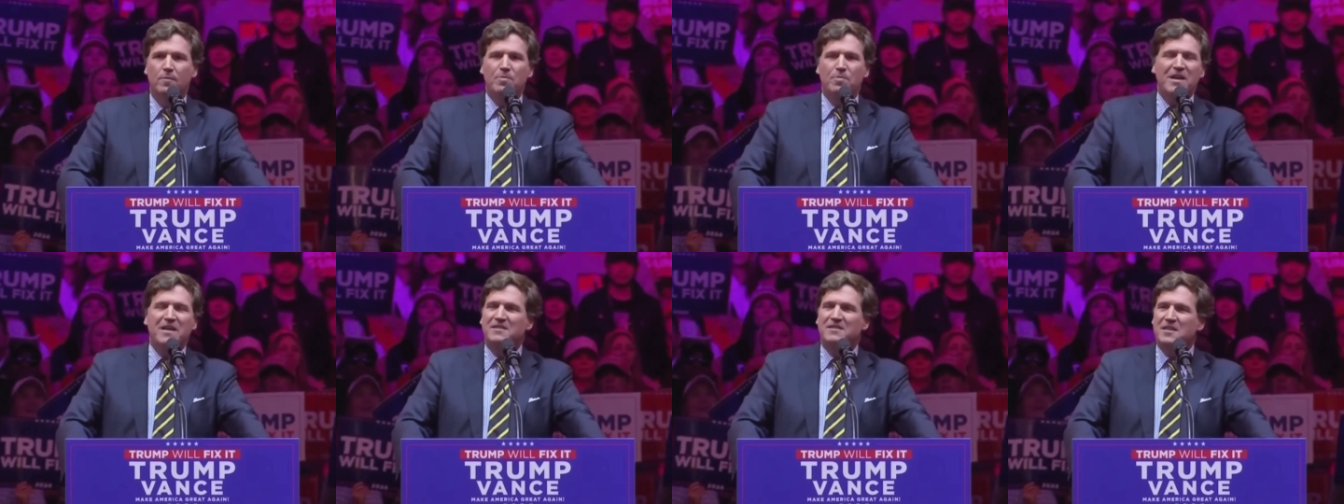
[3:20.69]

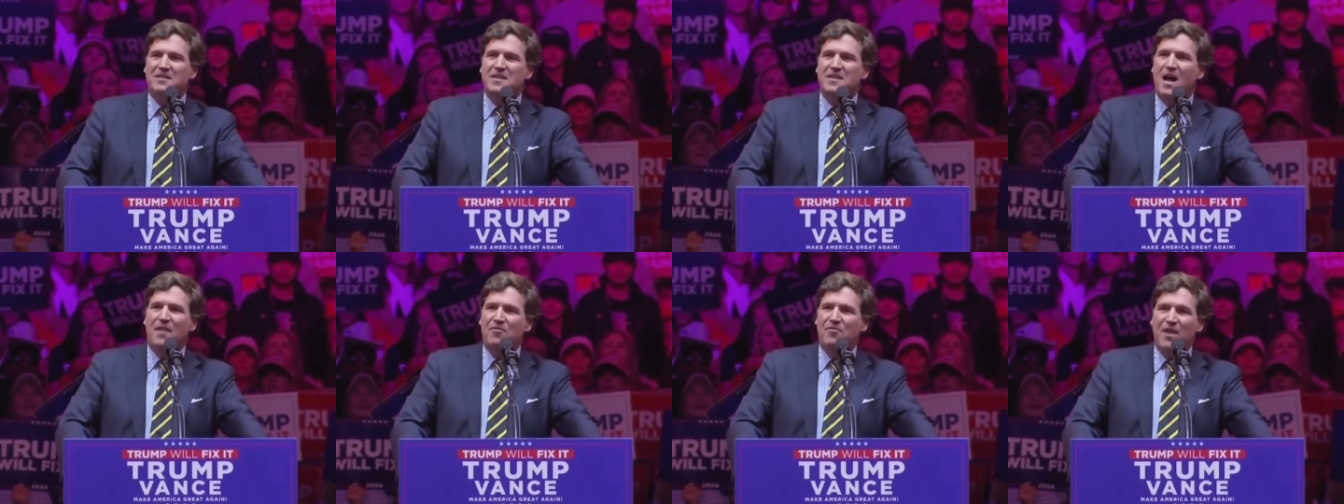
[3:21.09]
Because
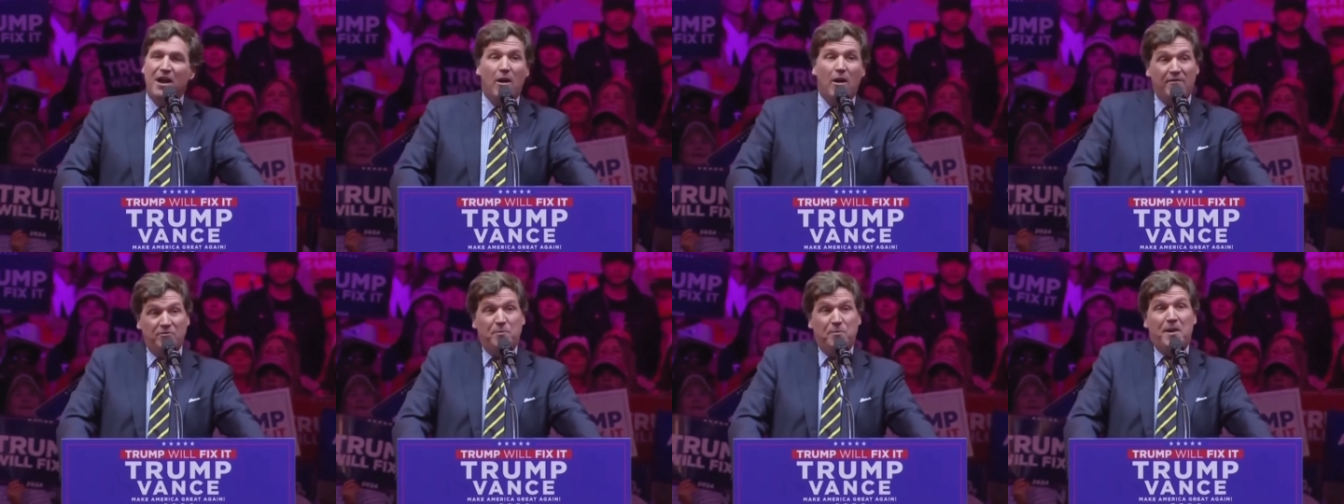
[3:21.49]
it's not
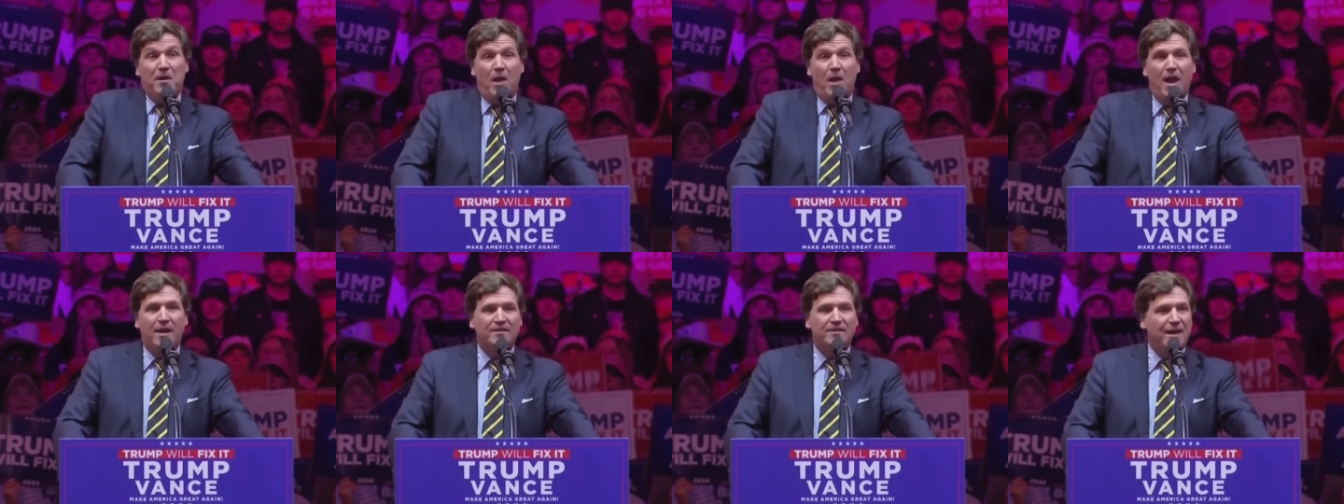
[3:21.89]
there. I've spent a
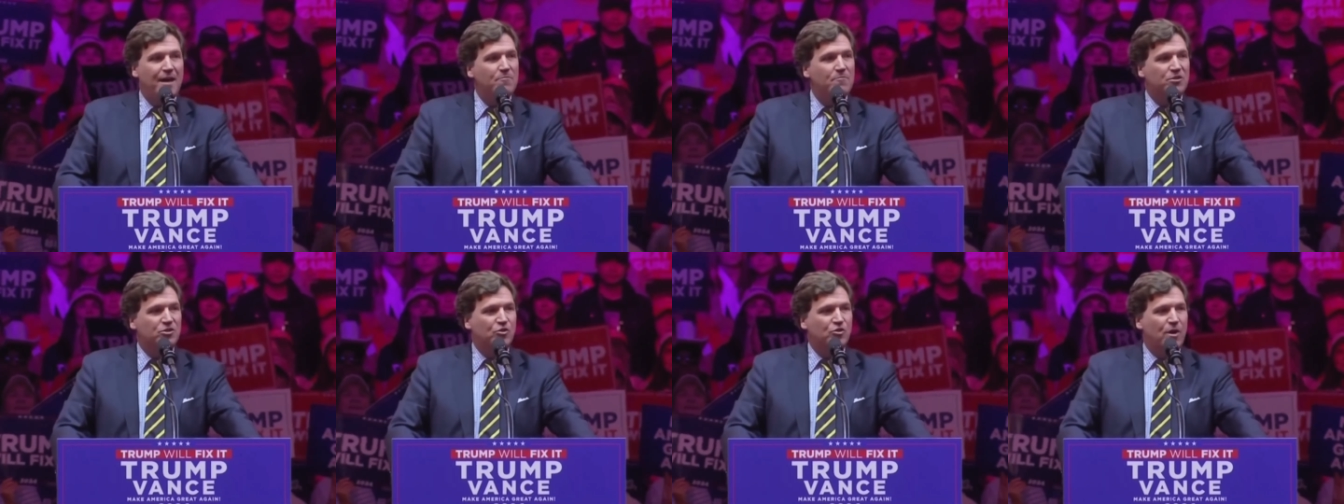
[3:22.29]
lot of
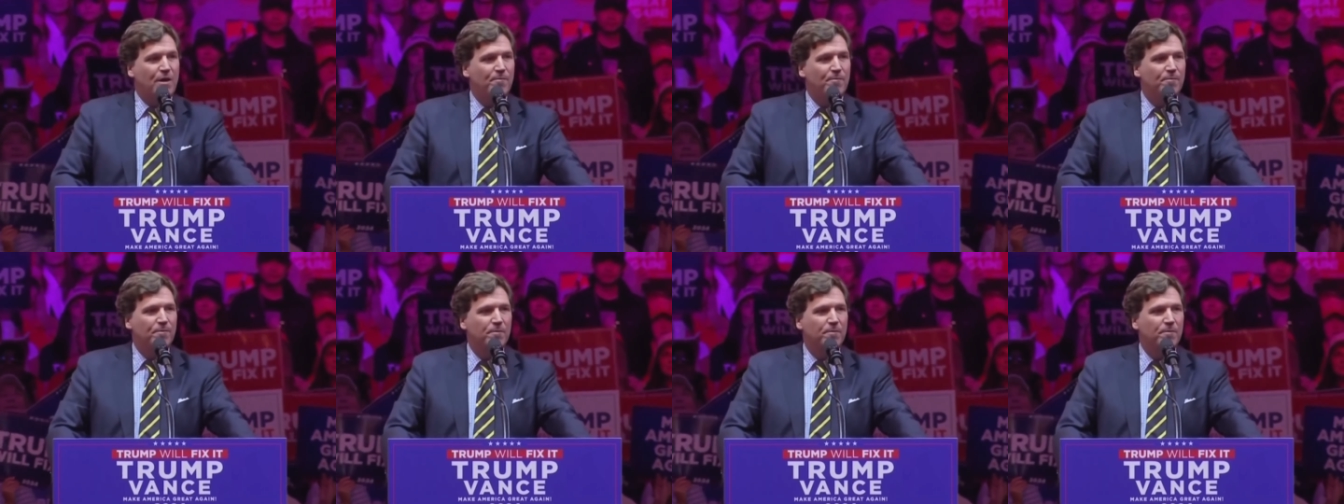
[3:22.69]
time with Trump.